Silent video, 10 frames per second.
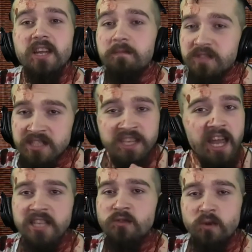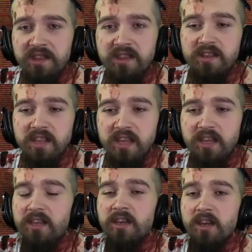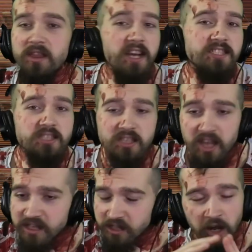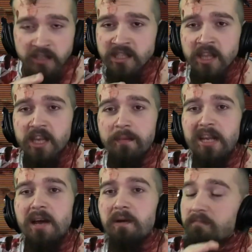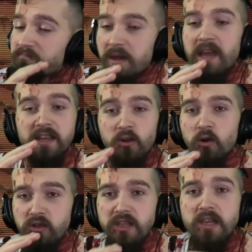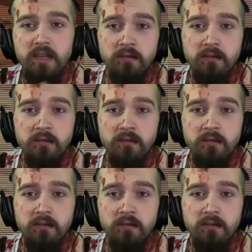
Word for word: obsessed with the D. It's constantly coming up, a big old D.